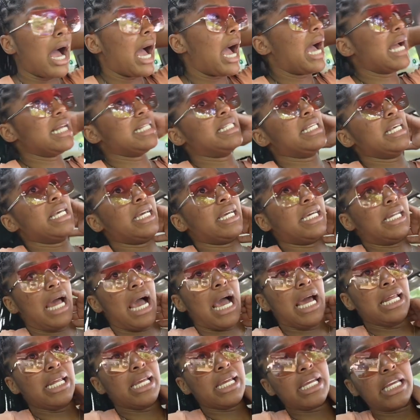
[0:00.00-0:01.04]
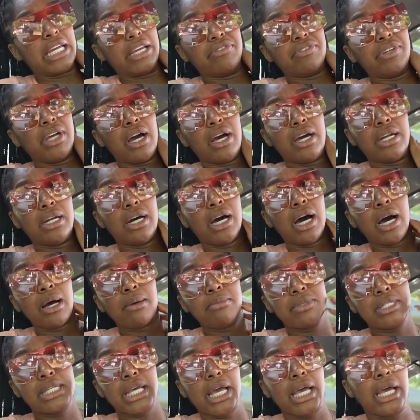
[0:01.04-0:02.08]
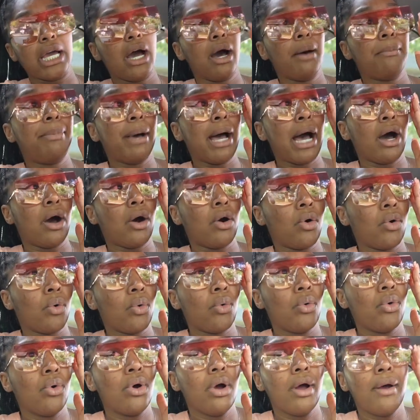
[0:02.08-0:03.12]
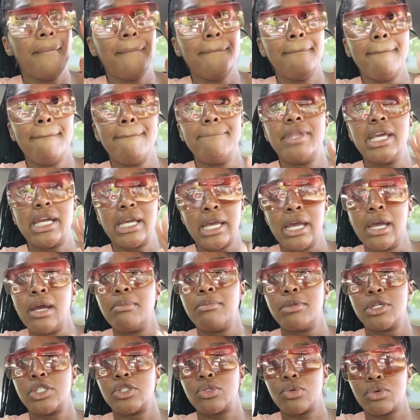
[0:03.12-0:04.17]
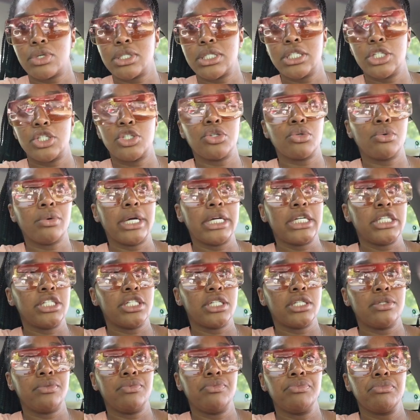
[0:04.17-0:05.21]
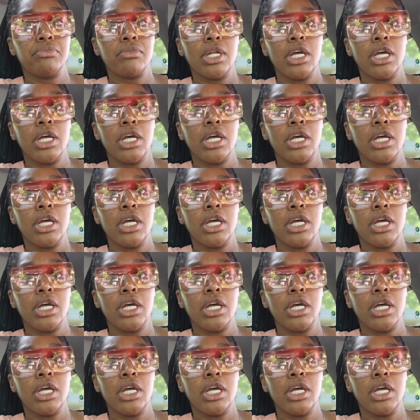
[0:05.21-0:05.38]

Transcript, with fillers: I didn't. I didn't give y'all an update about the camera store situation.